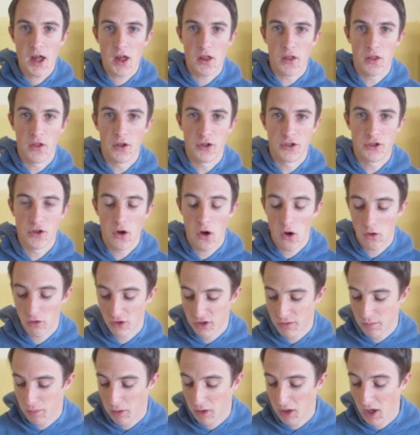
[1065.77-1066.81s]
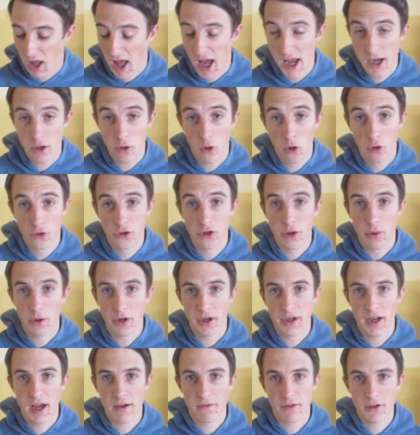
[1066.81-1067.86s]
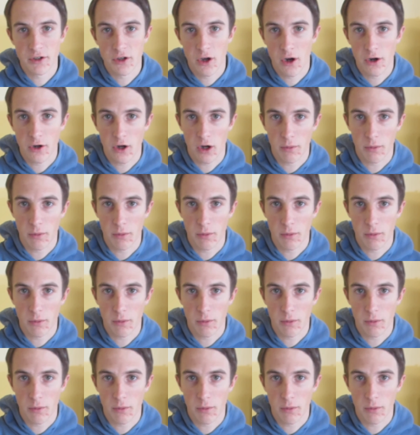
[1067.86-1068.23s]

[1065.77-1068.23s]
the Dogs play. Also on another note,